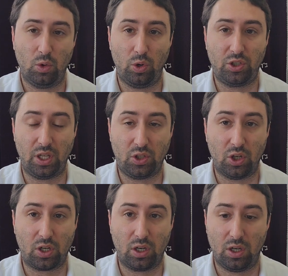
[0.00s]
which they
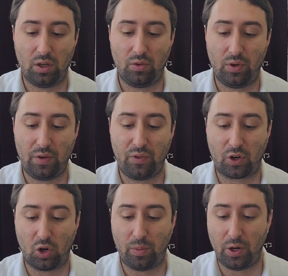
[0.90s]
took right for
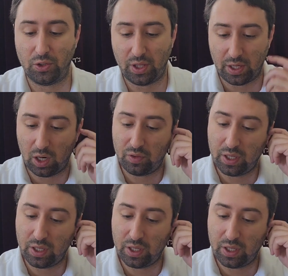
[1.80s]
the korbanos of that year.